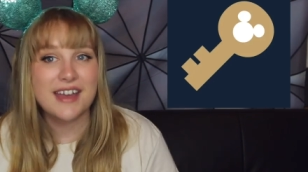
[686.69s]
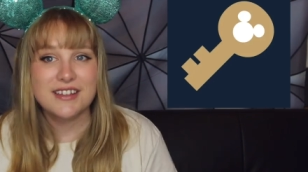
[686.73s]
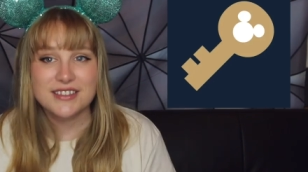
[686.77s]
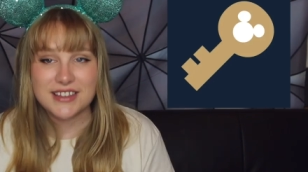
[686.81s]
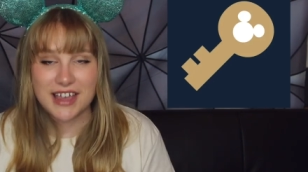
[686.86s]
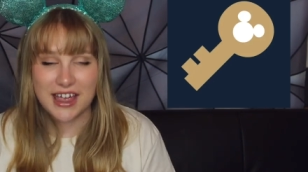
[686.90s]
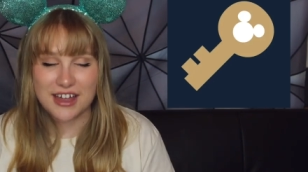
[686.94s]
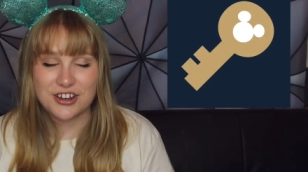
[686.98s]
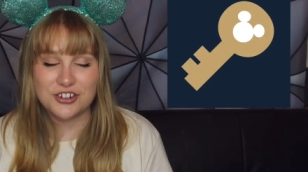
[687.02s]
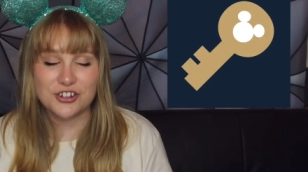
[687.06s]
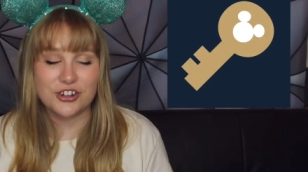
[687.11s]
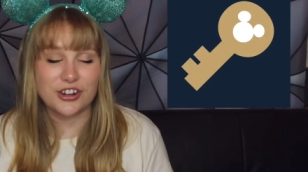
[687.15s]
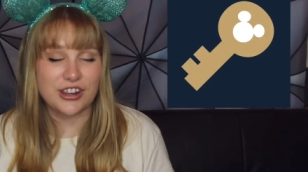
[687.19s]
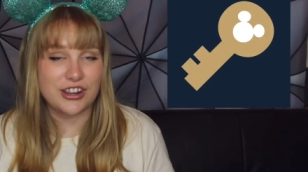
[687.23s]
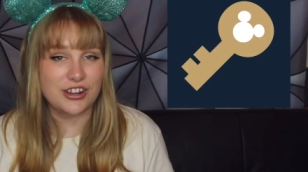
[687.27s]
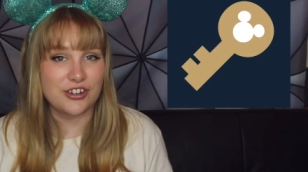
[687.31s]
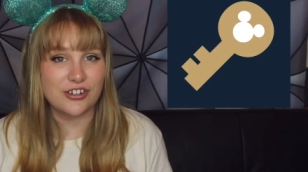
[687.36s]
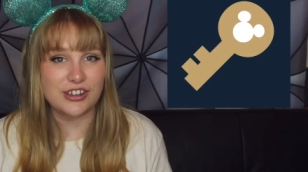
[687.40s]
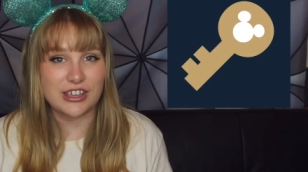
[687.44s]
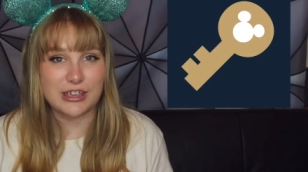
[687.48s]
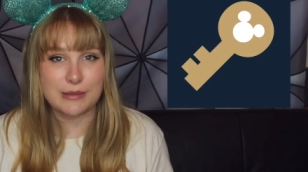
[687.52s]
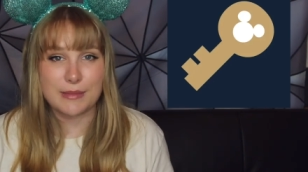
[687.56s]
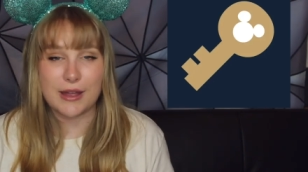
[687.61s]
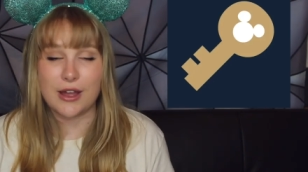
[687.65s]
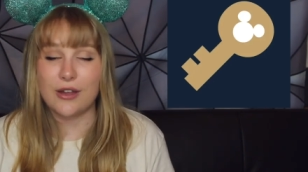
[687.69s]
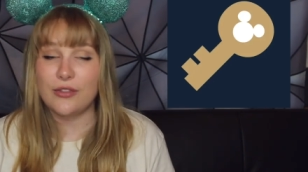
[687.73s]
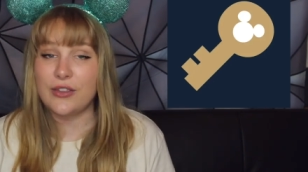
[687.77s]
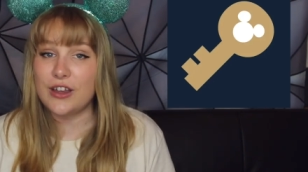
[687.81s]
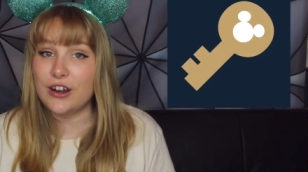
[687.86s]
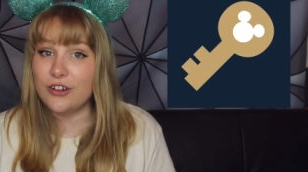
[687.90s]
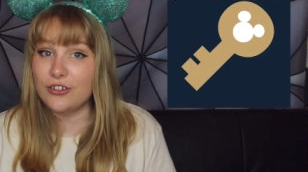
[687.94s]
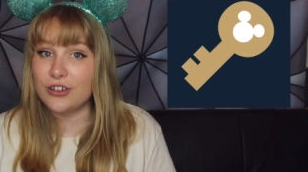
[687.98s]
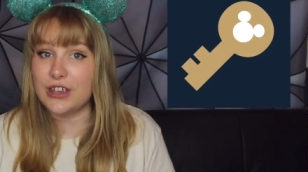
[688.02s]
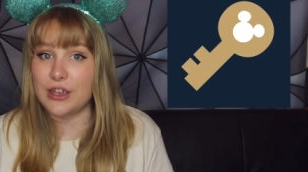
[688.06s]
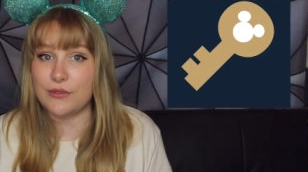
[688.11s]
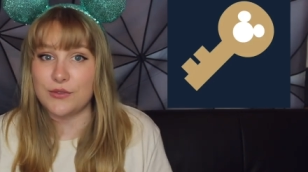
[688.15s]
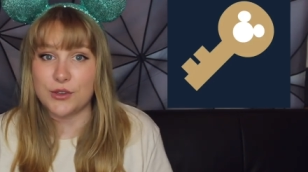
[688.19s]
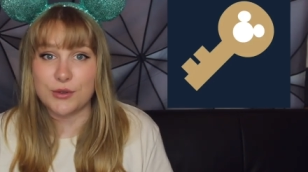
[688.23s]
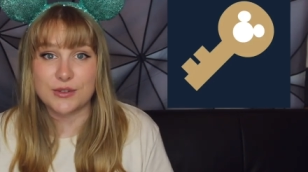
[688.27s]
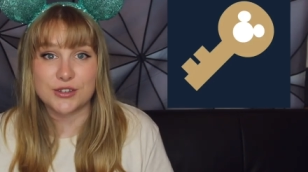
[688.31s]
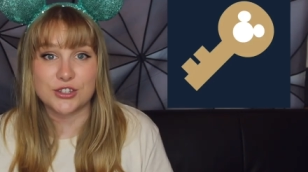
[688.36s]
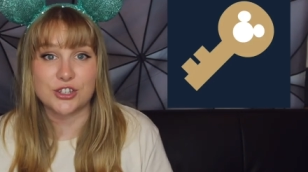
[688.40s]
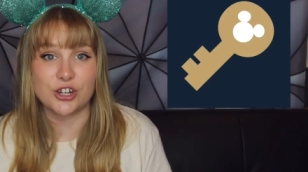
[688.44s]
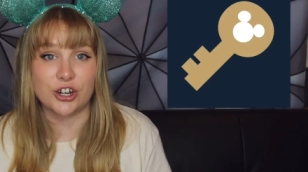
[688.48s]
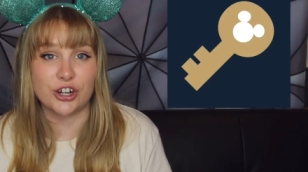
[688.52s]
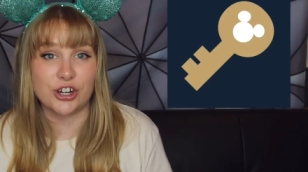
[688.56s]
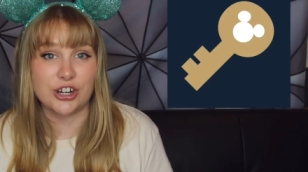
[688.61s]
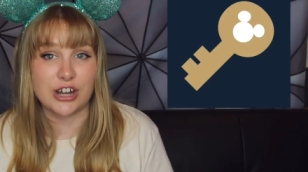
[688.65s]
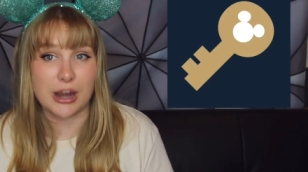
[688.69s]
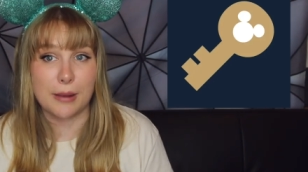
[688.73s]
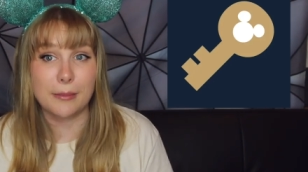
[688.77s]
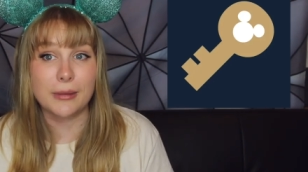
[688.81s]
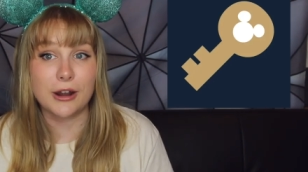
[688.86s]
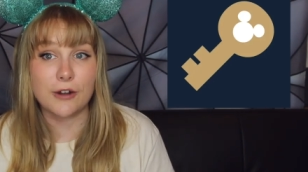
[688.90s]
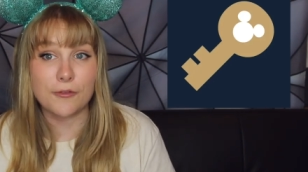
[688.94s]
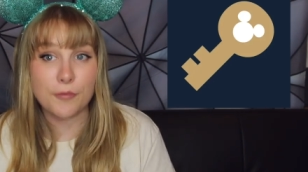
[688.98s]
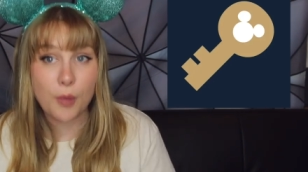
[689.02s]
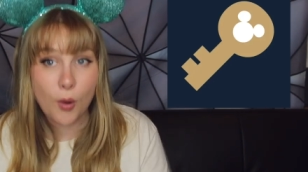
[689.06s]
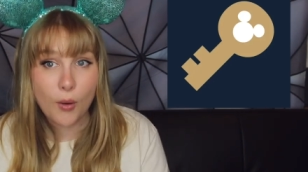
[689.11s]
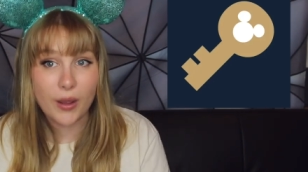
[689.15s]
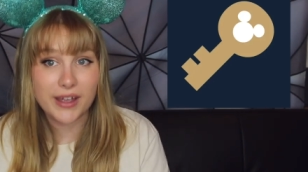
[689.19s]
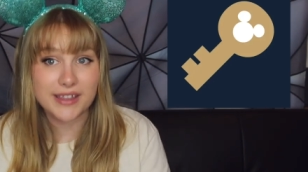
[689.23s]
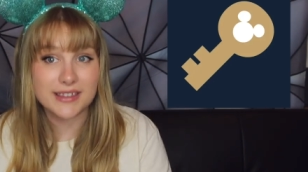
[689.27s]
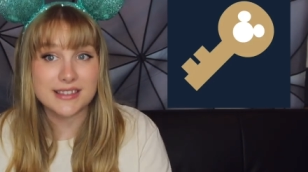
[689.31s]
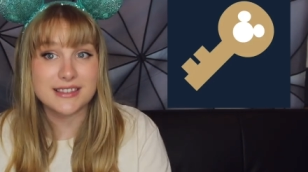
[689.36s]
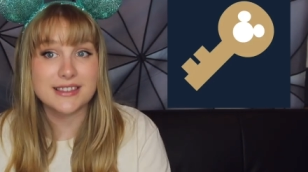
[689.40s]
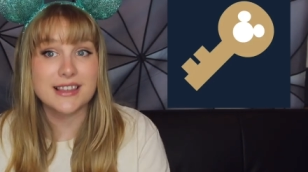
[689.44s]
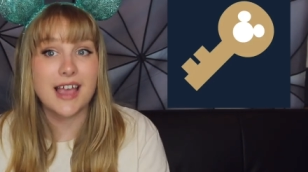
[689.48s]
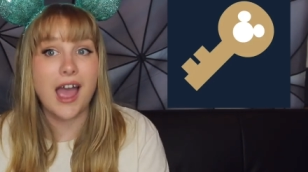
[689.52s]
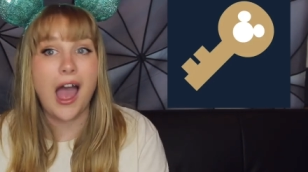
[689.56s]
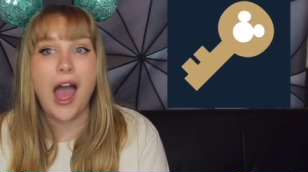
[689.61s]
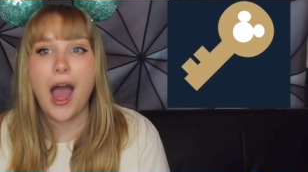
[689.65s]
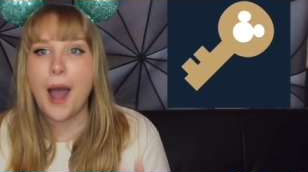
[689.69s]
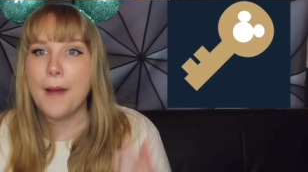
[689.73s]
to enter in your email that'll give you a certain number of points.